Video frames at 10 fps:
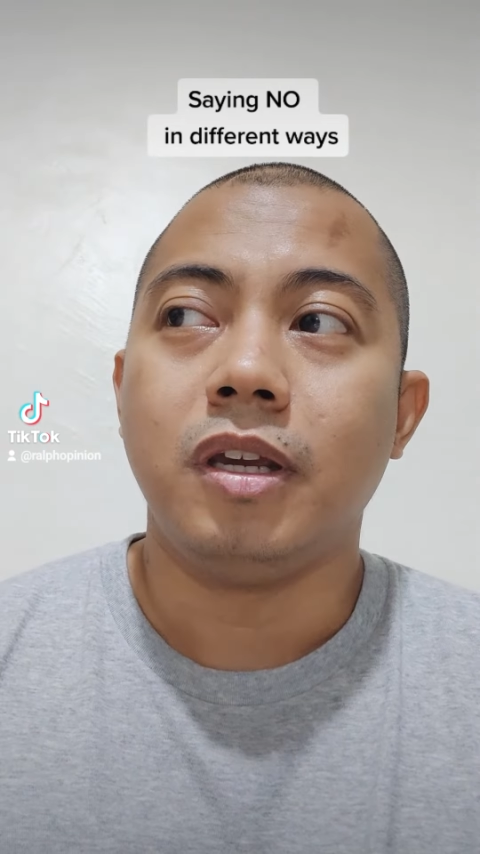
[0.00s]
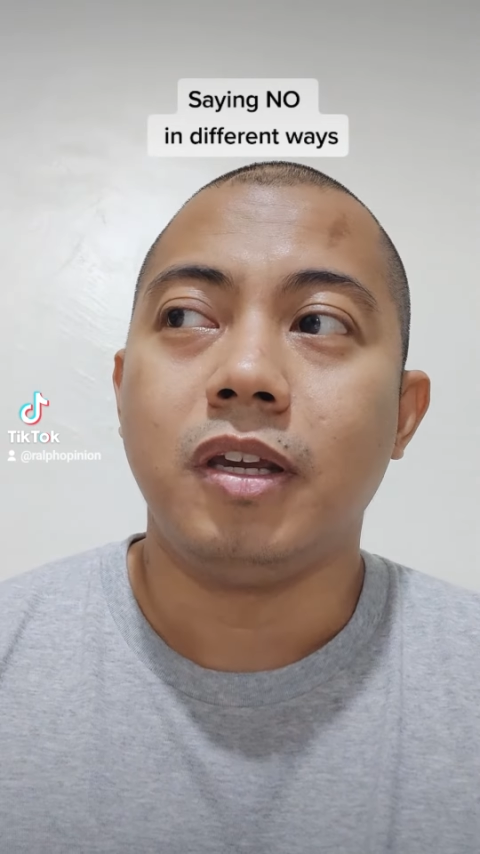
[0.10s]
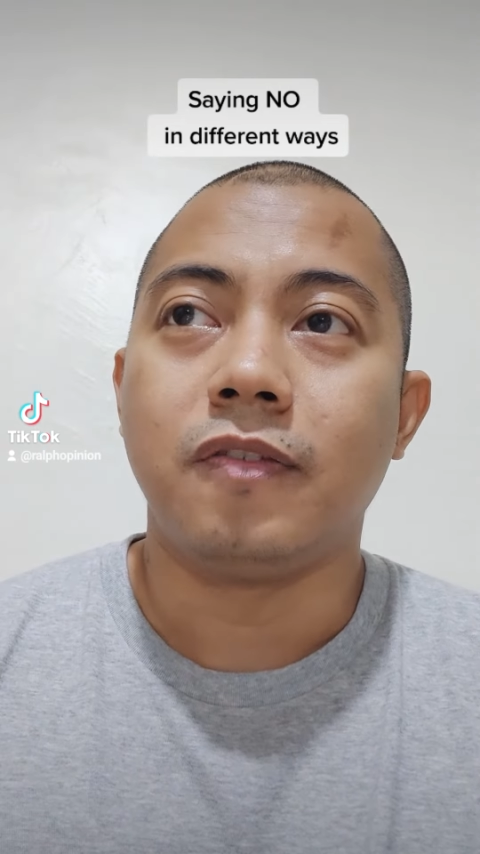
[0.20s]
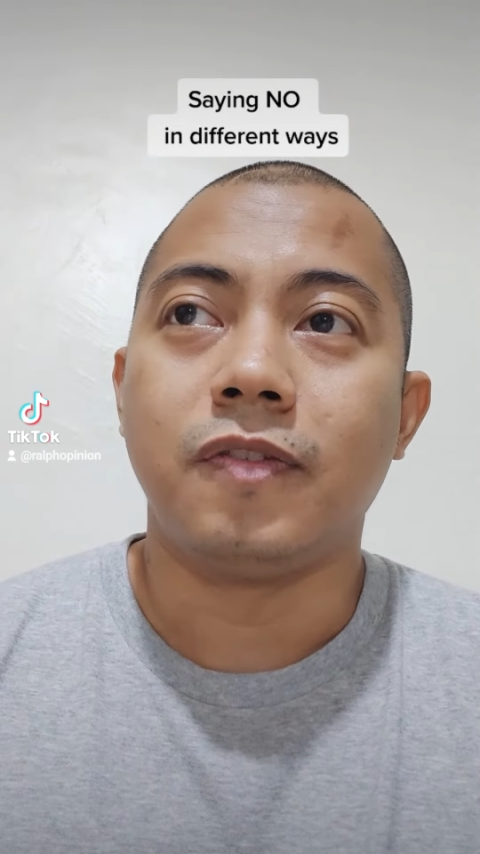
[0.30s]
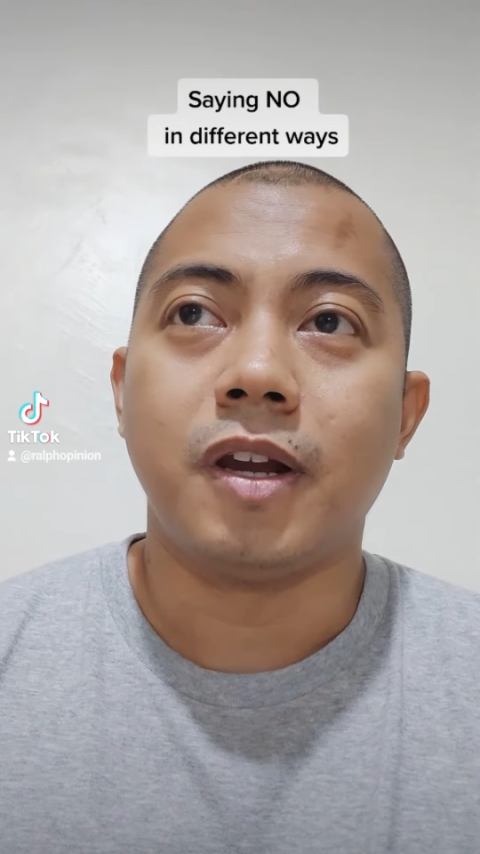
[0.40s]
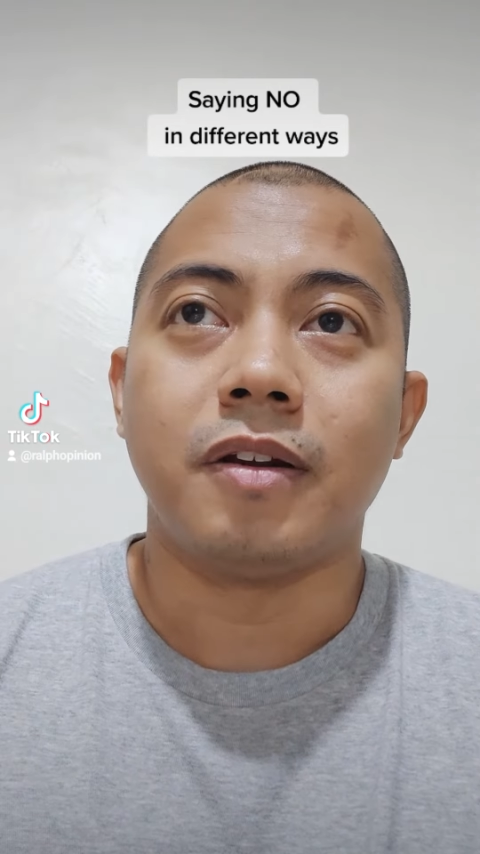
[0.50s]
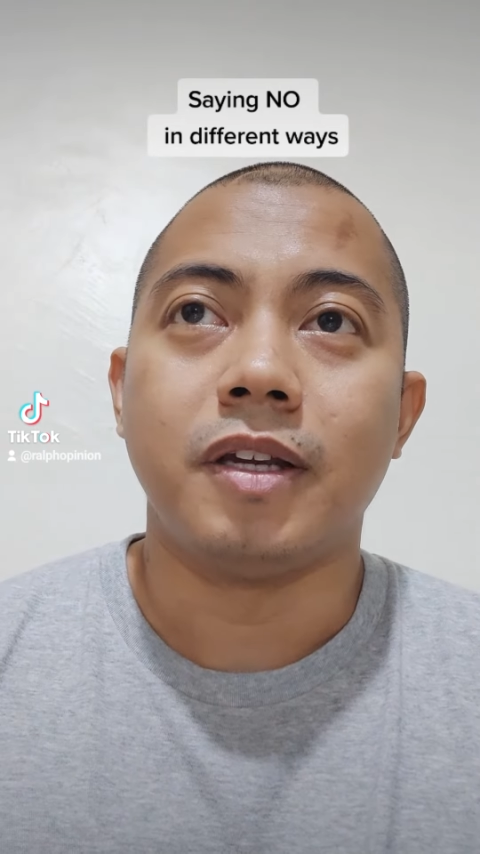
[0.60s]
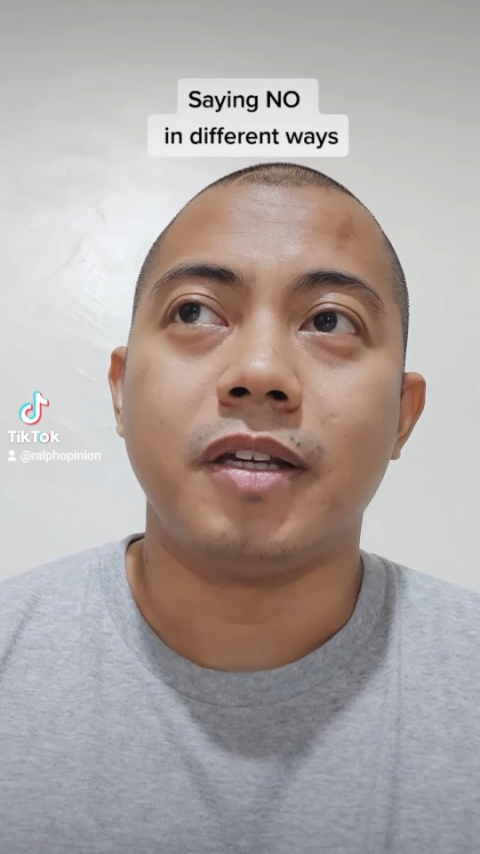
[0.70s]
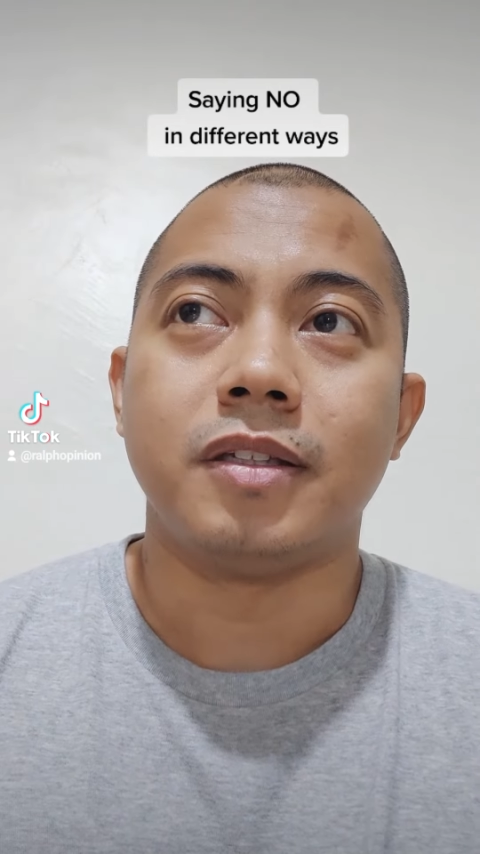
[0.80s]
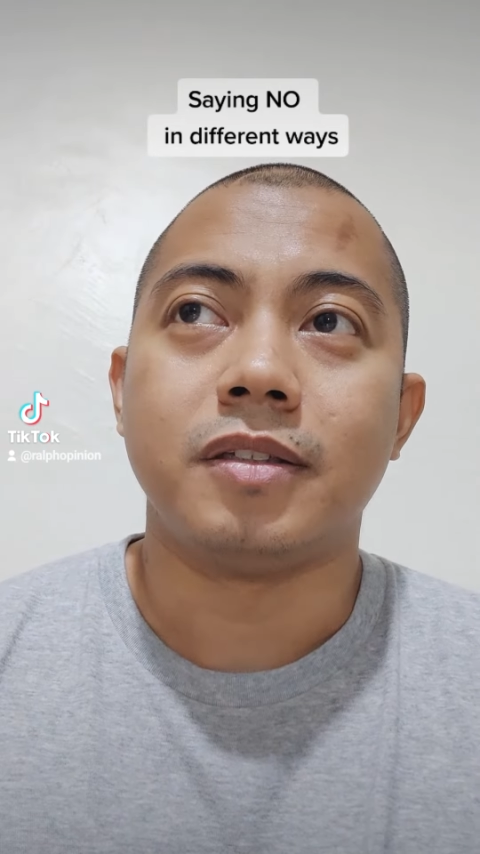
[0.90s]
if there
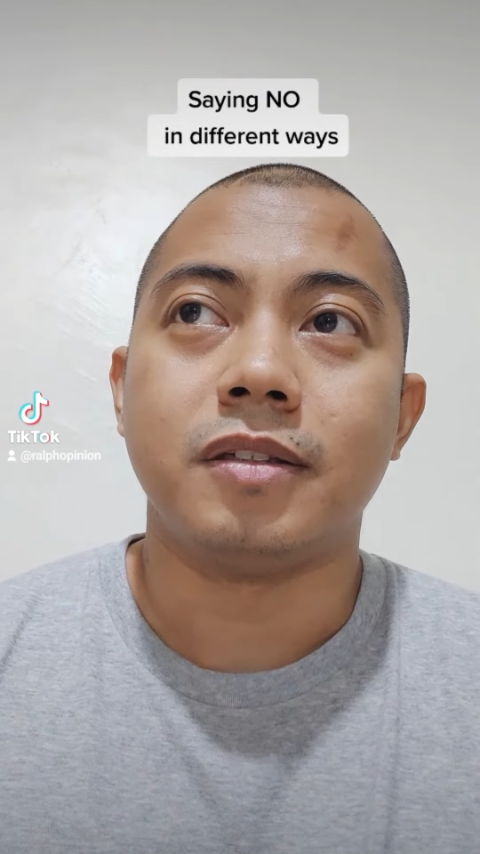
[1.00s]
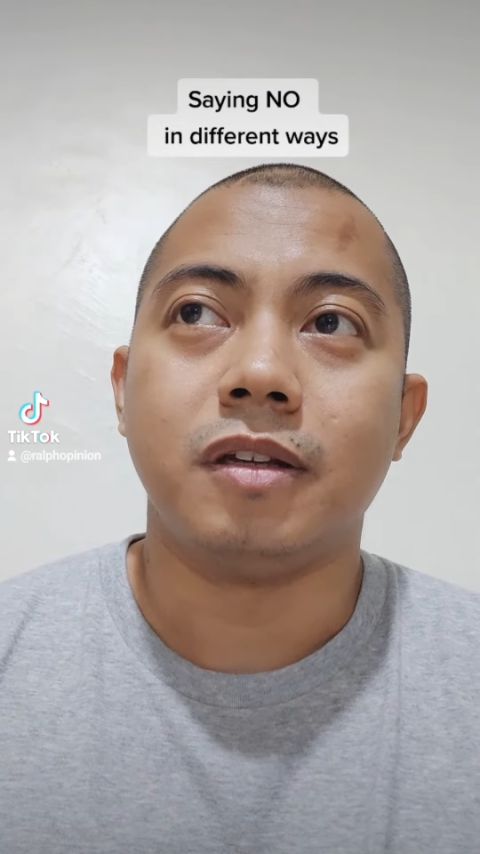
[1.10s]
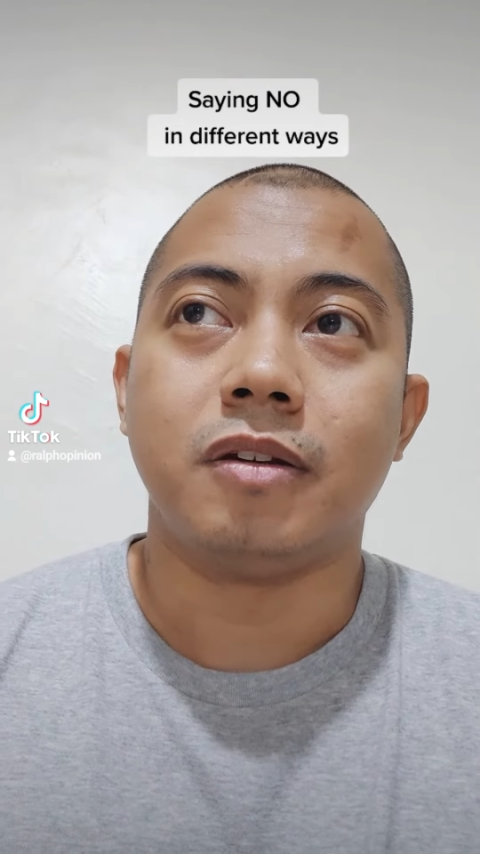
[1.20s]
is, you